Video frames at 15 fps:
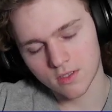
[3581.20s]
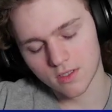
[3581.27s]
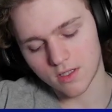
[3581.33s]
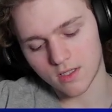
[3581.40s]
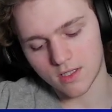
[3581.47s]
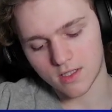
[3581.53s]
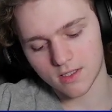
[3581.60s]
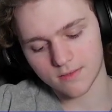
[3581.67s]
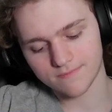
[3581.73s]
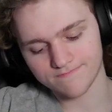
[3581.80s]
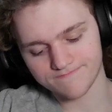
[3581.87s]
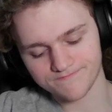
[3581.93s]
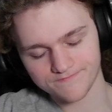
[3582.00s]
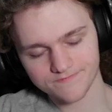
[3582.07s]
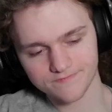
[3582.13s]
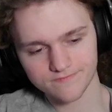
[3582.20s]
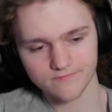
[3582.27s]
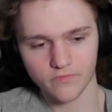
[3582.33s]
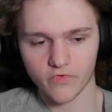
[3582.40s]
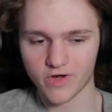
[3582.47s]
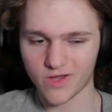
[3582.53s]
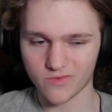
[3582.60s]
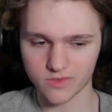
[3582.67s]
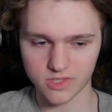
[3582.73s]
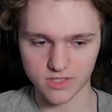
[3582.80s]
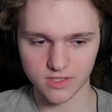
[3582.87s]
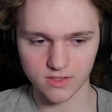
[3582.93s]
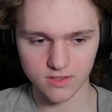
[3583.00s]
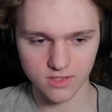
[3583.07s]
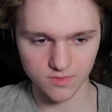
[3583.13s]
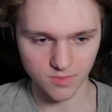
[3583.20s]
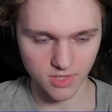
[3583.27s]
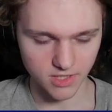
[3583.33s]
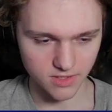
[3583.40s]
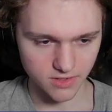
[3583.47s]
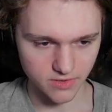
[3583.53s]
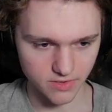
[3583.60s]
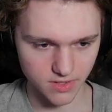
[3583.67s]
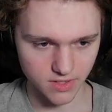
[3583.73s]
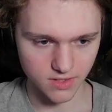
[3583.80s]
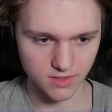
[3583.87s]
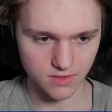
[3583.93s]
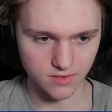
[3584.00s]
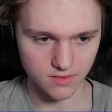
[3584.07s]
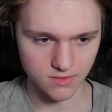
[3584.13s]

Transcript: For now we'll just split using